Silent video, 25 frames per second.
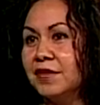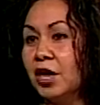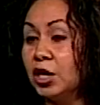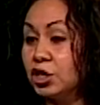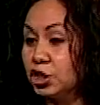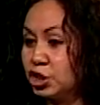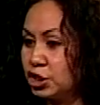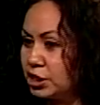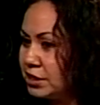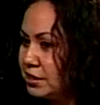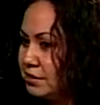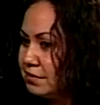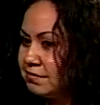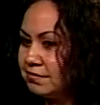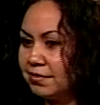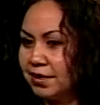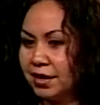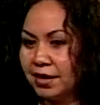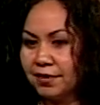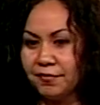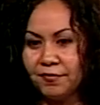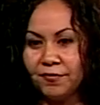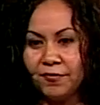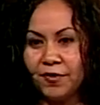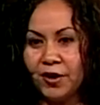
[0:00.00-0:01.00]
Just
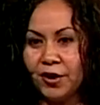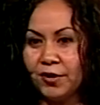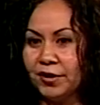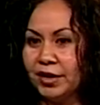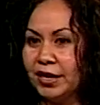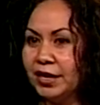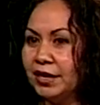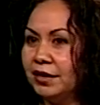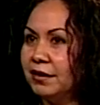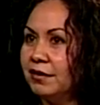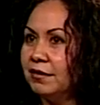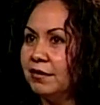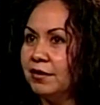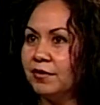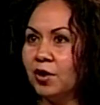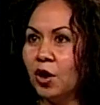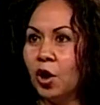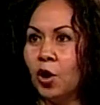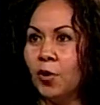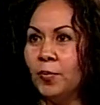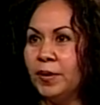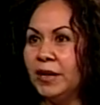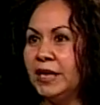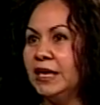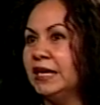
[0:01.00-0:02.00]
very
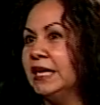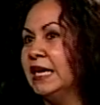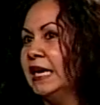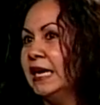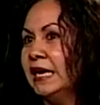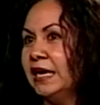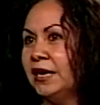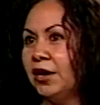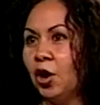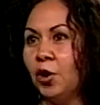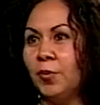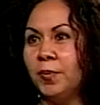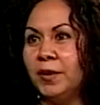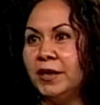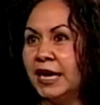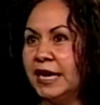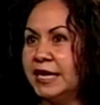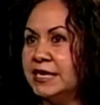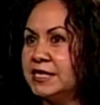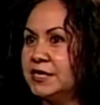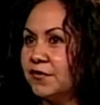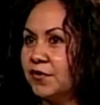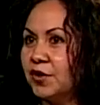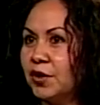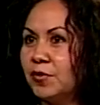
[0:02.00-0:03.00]
open
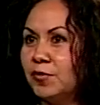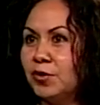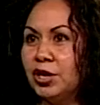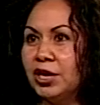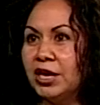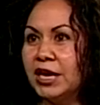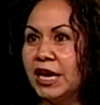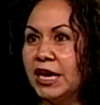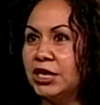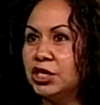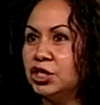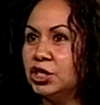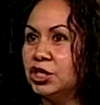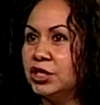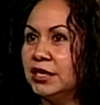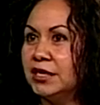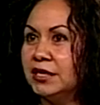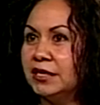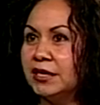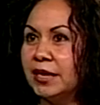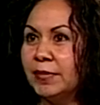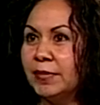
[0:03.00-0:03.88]
lines of communication.